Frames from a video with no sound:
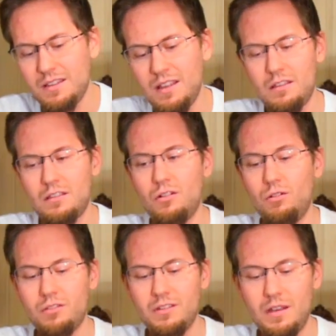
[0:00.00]
this is
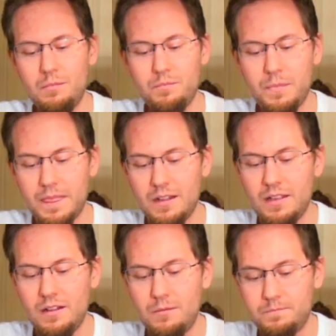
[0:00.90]
also a
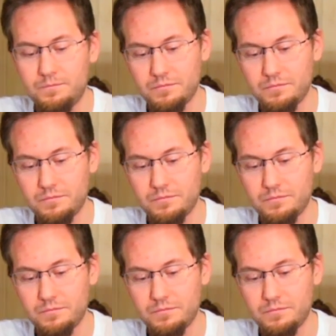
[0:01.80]
little